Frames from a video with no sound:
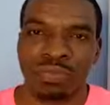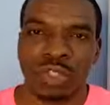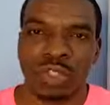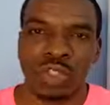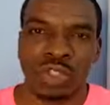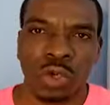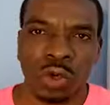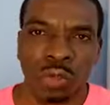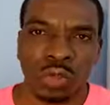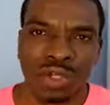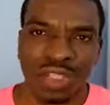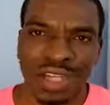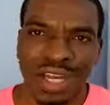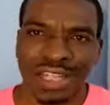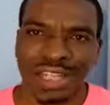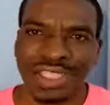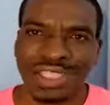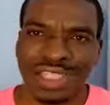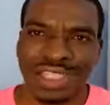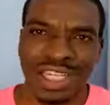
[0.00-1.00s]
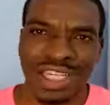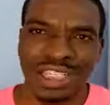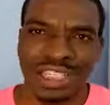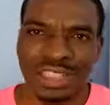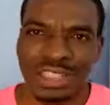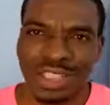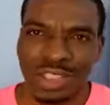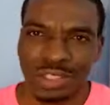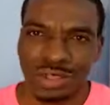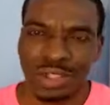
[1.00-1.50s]
So the other
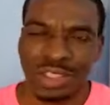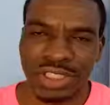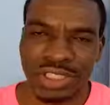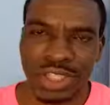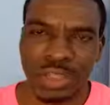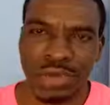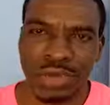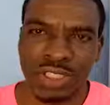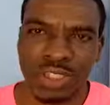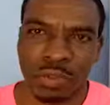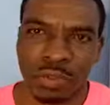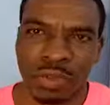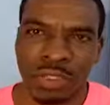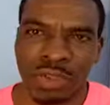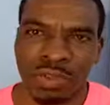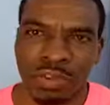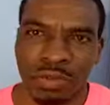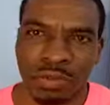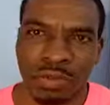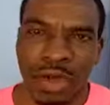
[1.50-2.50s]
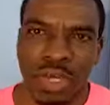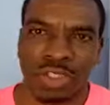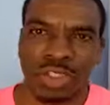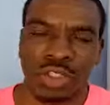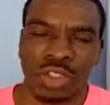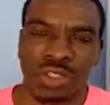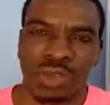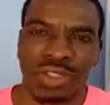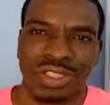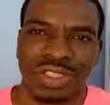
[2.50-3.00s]
sections that you're seeing on this specific box
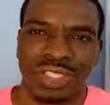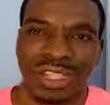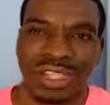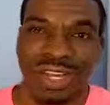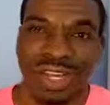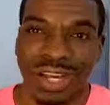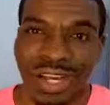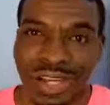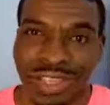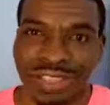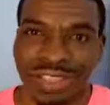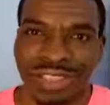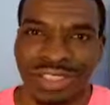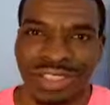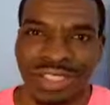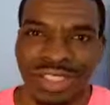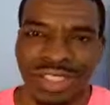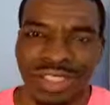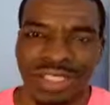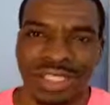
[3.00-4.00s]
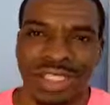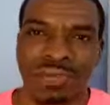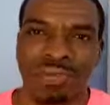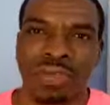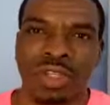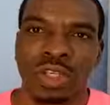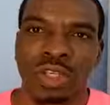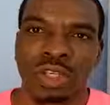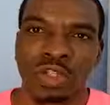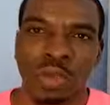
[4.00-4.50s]
is you're seeing a content section.
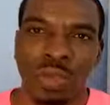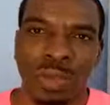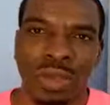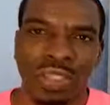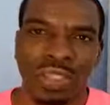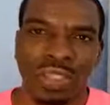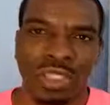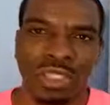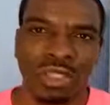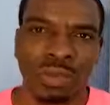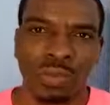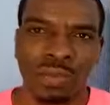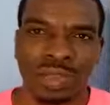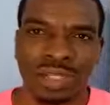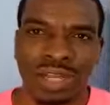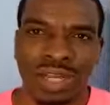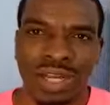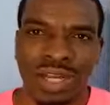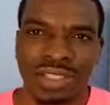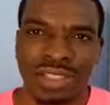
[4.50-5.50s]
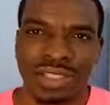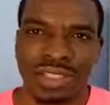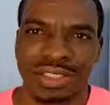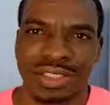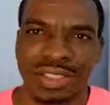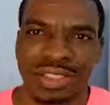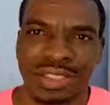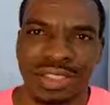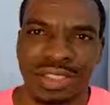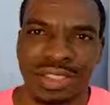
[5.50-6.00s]
So basically what the content
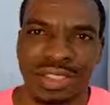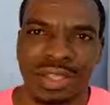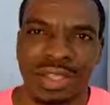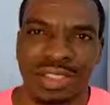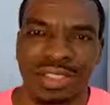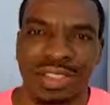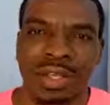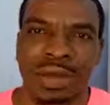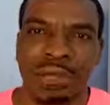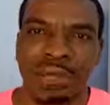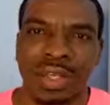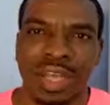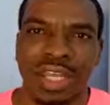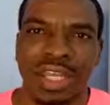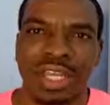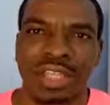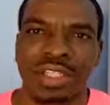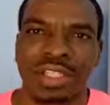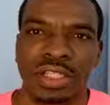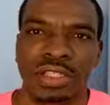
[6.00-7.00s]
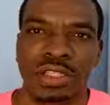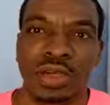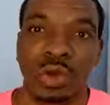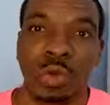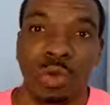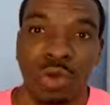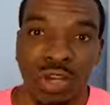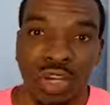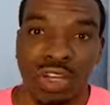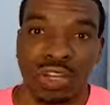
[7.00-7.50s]
section is, it is the
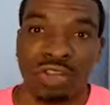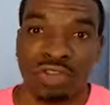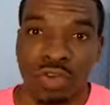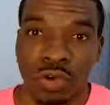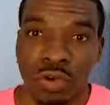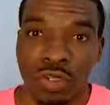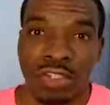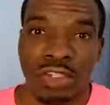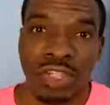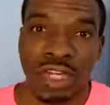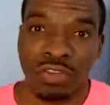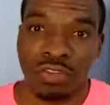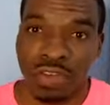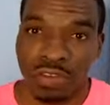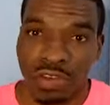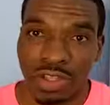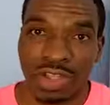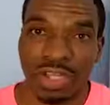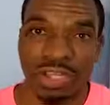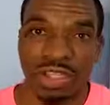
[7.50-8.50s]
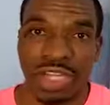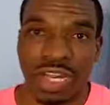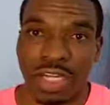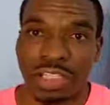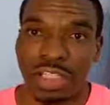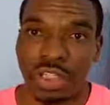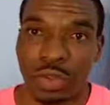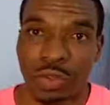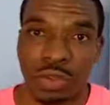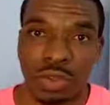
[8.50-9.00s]
written version of everything that I
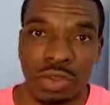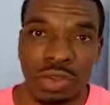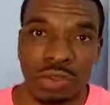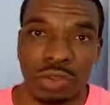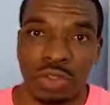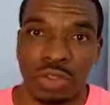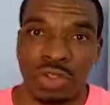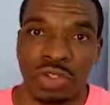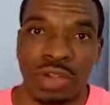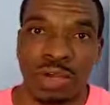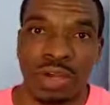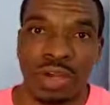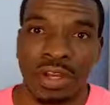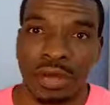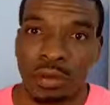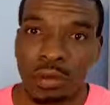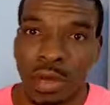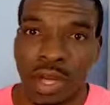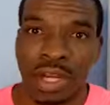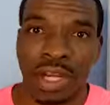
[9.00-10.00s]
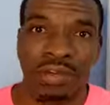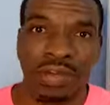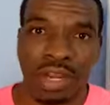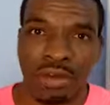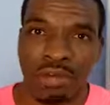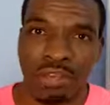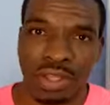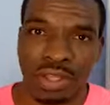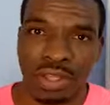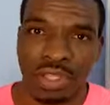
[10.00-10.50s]
just went through. So you can go ahead and write out
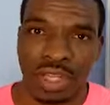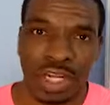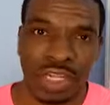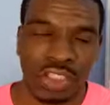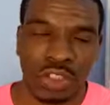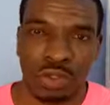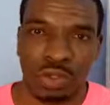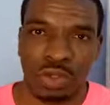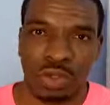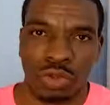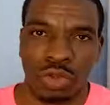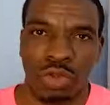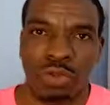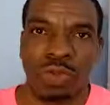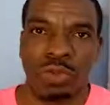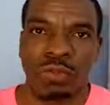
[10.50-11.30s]
everything that I just went through.